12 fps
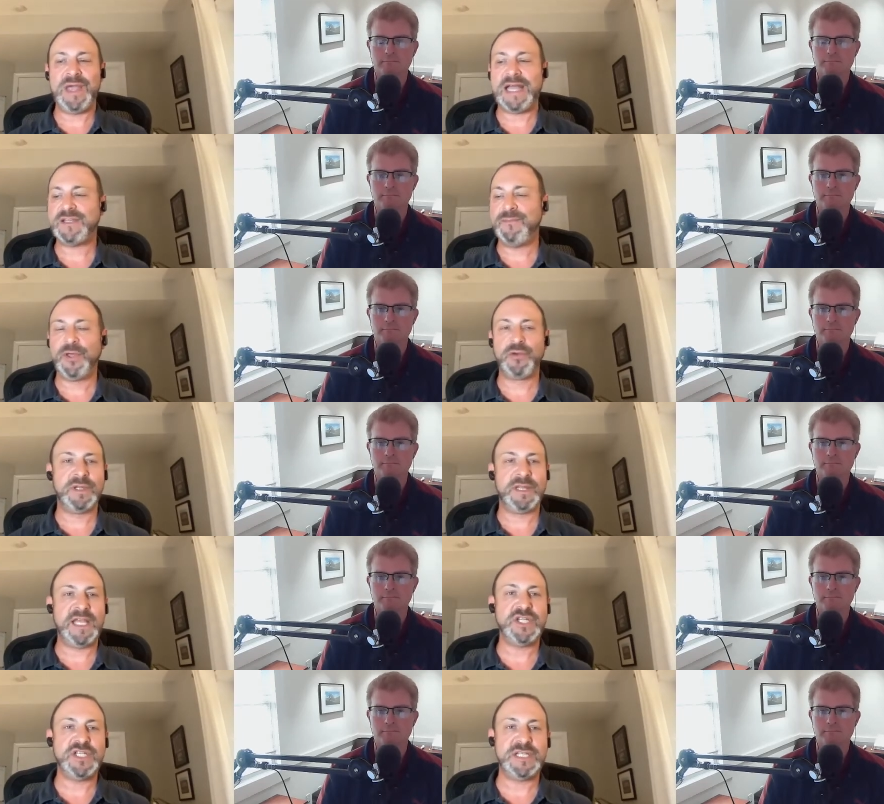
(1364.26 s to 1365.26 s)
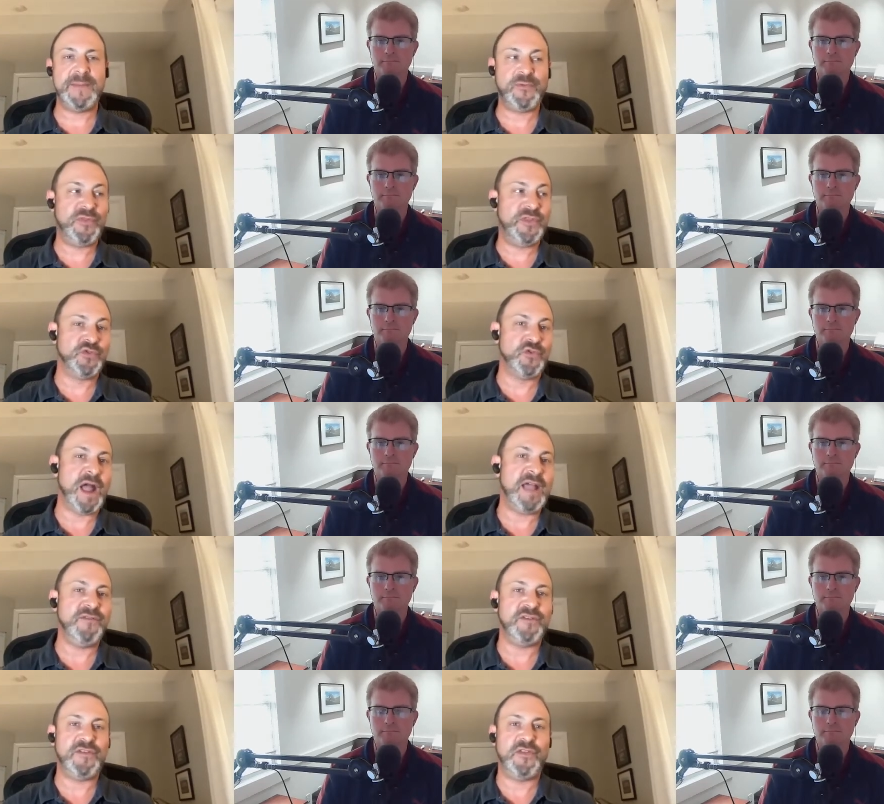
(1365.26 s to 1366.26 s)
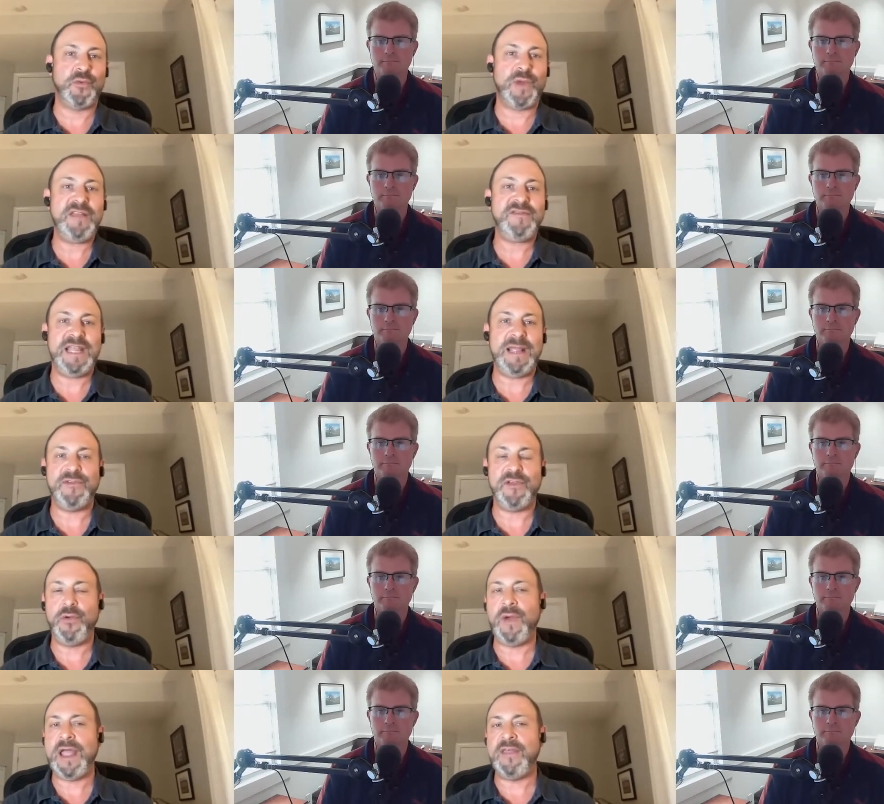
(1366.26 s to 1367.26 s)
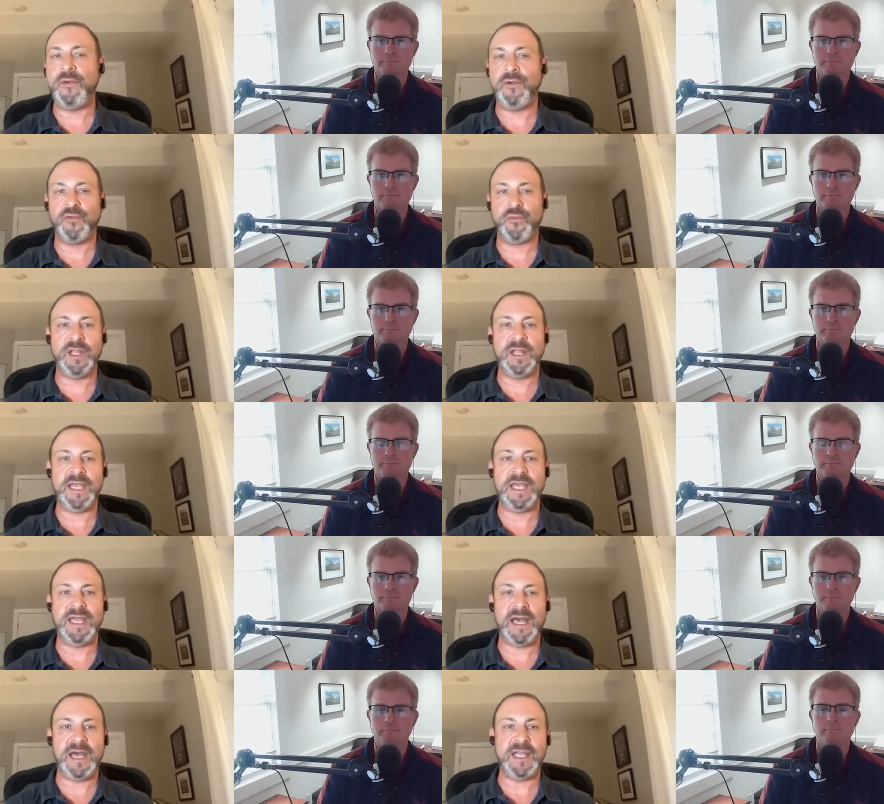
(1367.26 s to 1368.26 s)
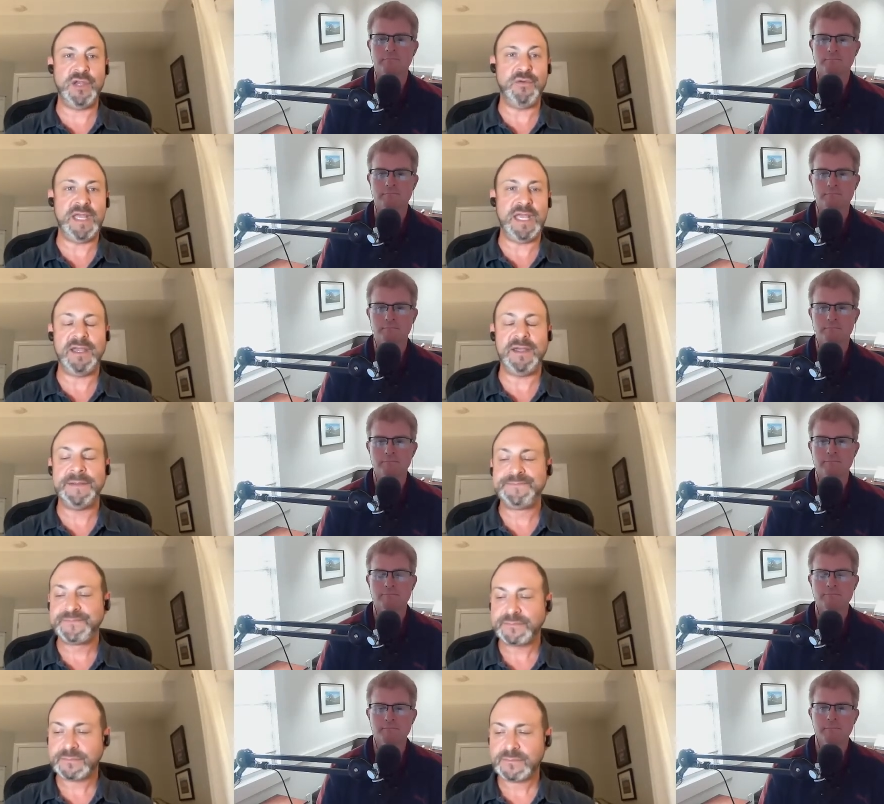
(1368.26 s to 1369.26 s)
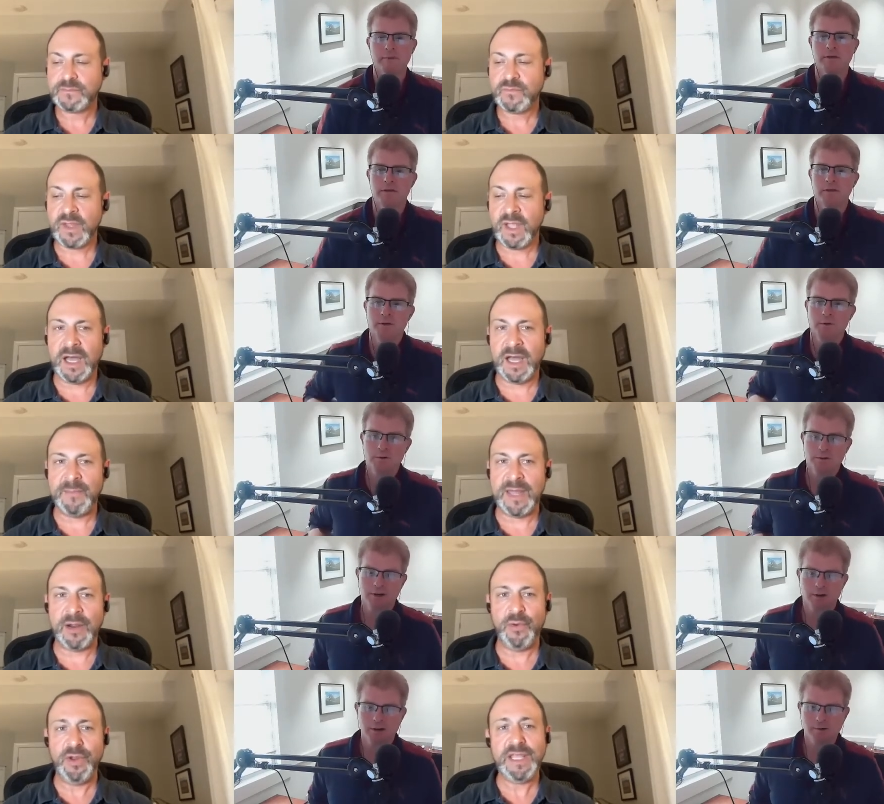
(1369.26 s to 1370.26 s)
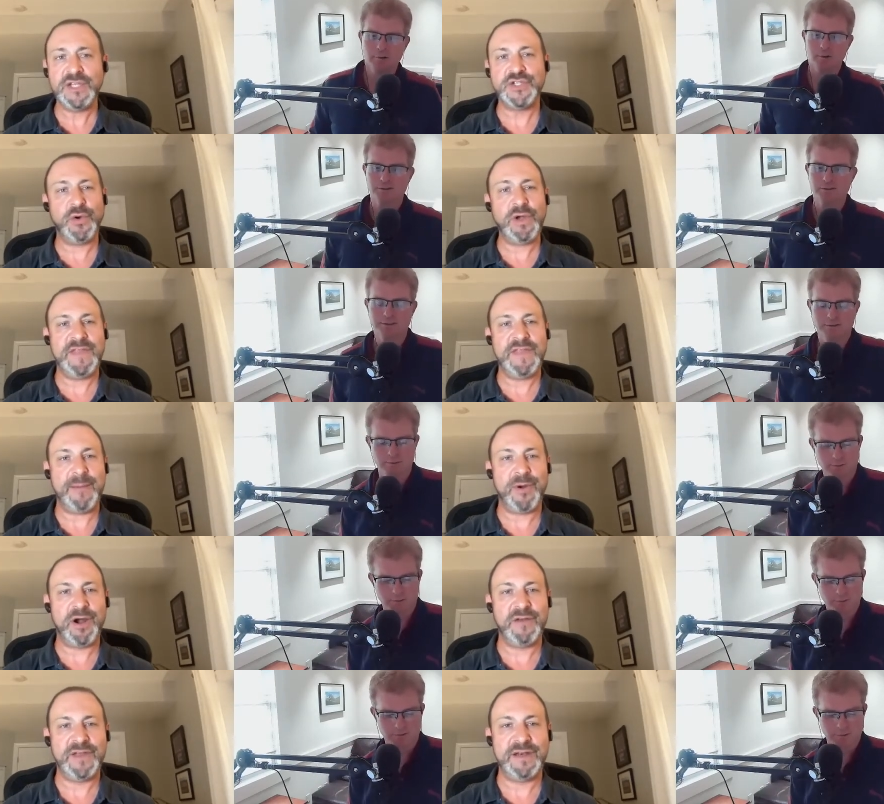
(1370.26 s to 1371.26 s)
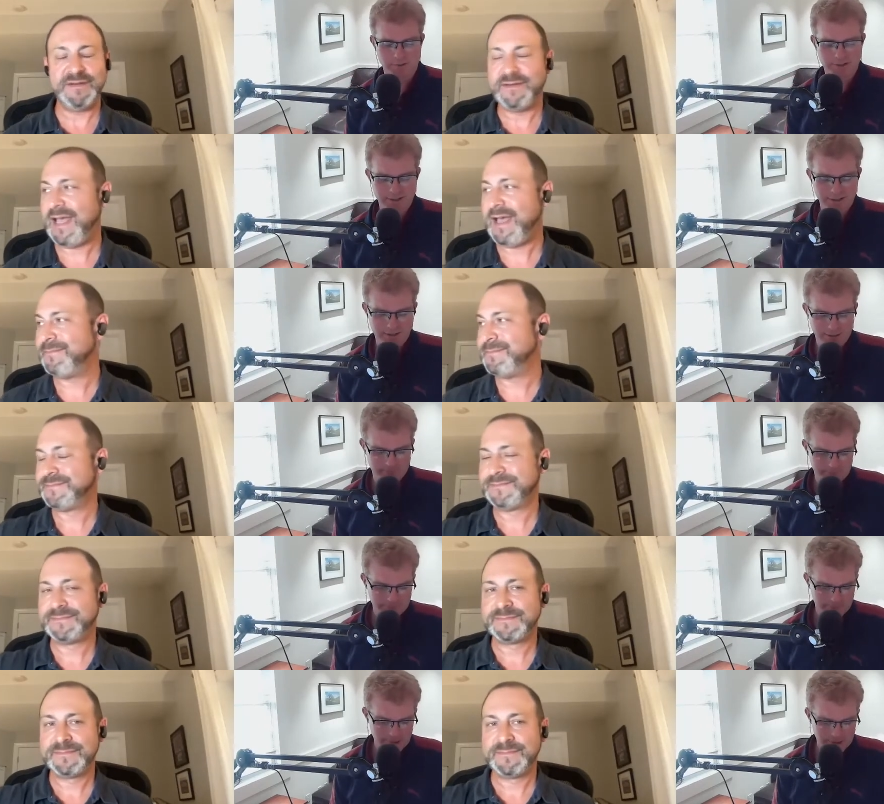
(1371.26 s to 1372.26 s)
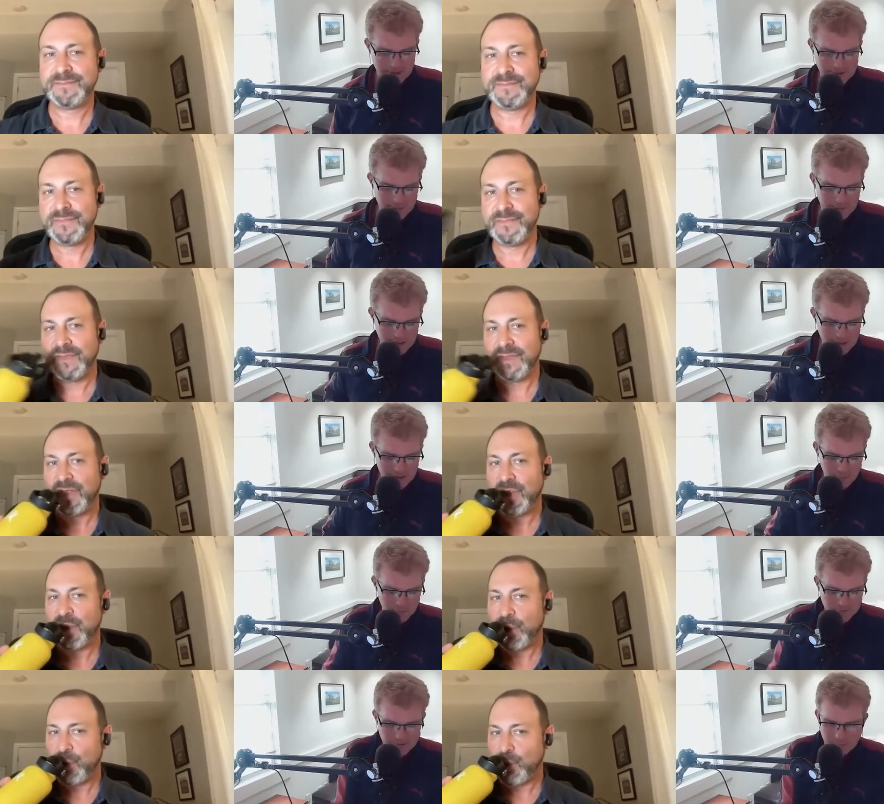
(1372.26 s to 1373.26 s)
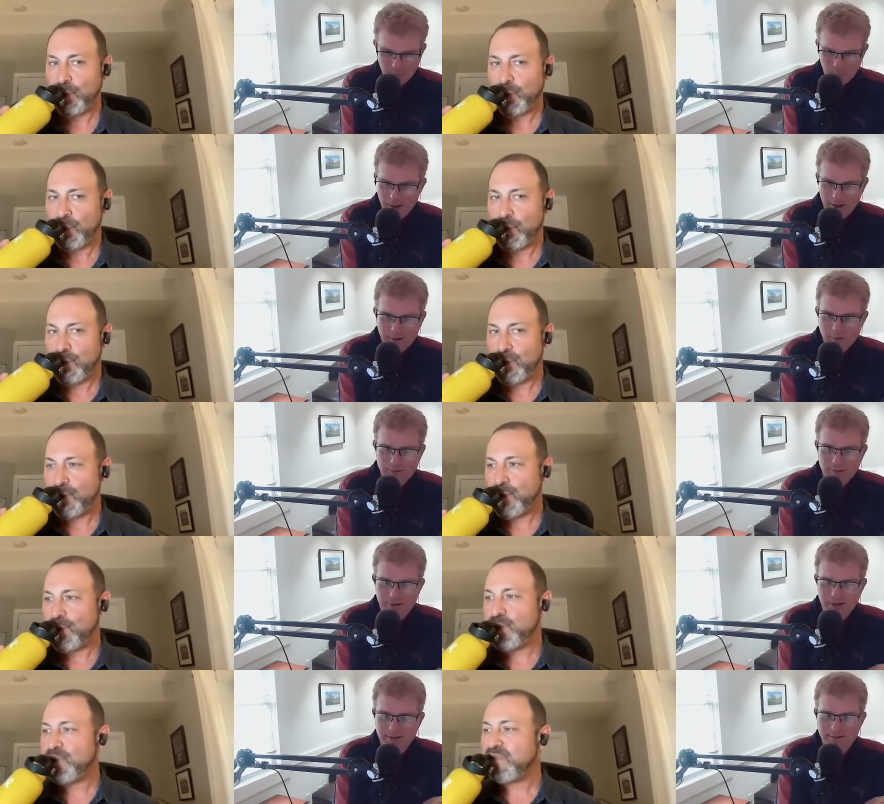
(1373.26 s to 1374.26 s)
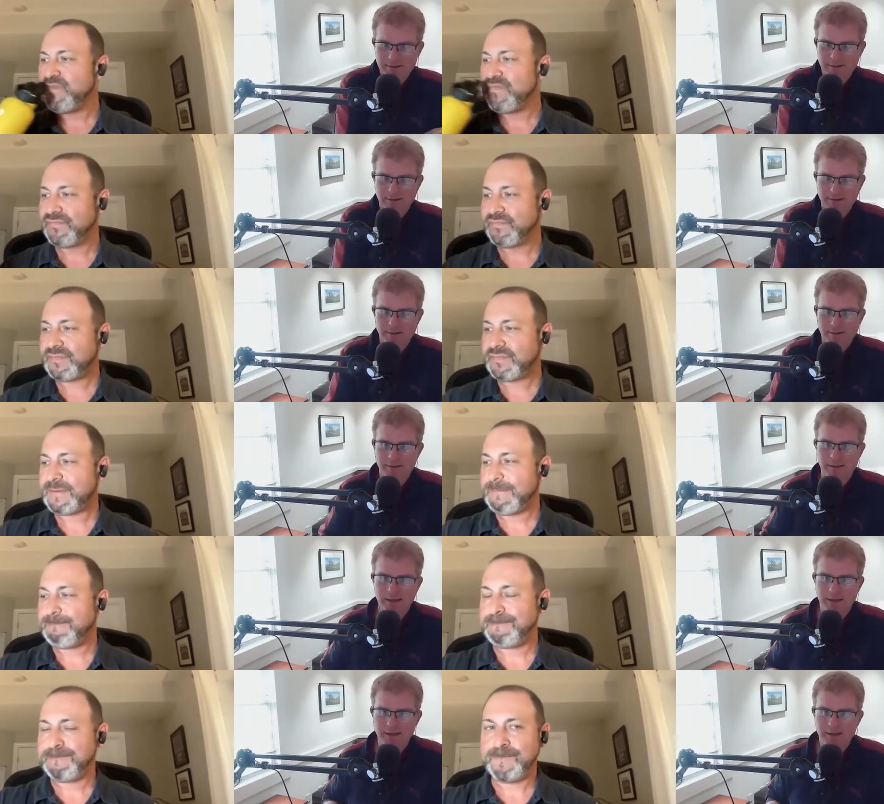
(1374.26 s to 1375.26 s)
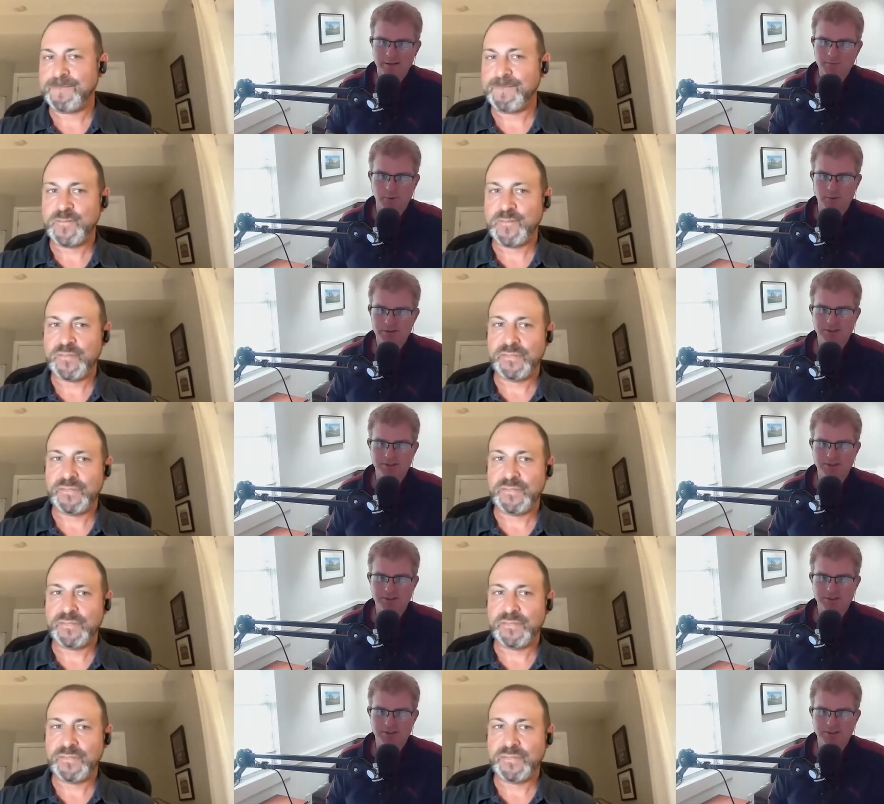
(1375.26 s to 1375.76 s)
Speaker 1: we got to build relationships with the drivers and the race teams in a way that was really uh, unique.
Speaker 2: Um, and I, I really enjoyed. Was there any um, anytime you came up with some wild idea that a sports